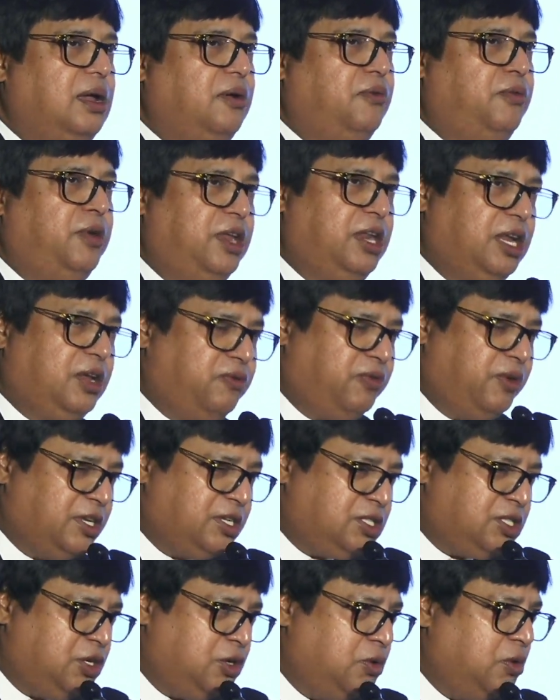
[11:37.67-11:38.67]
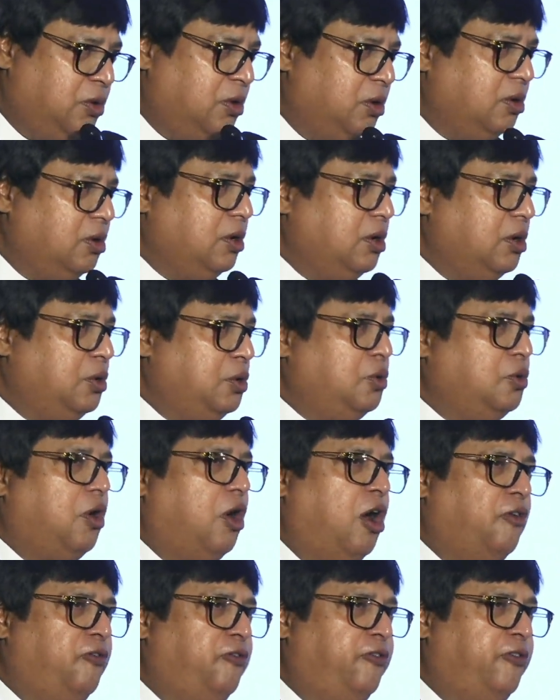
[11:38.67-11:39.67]
we request you to
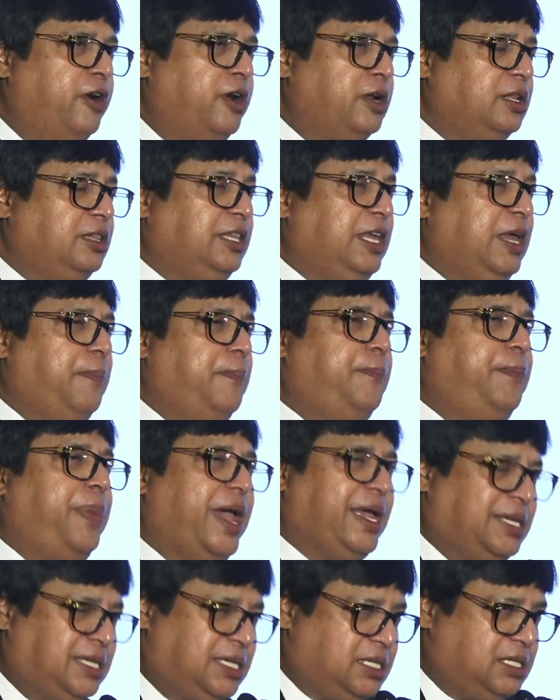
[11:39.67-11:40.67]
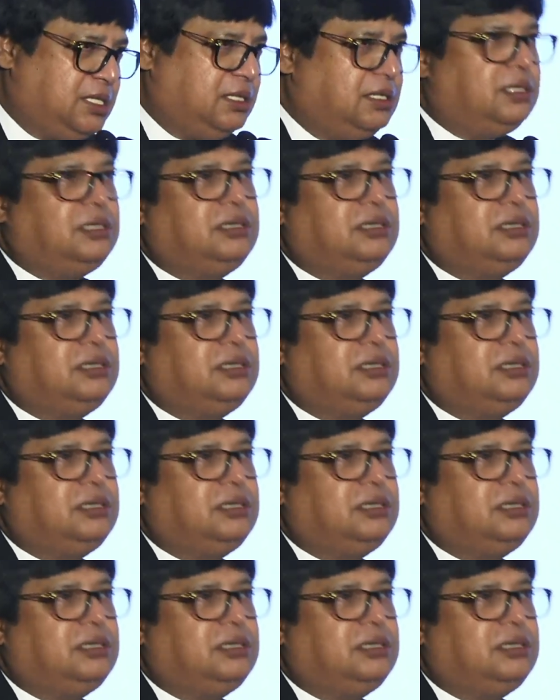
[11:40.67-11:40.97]
offer the best.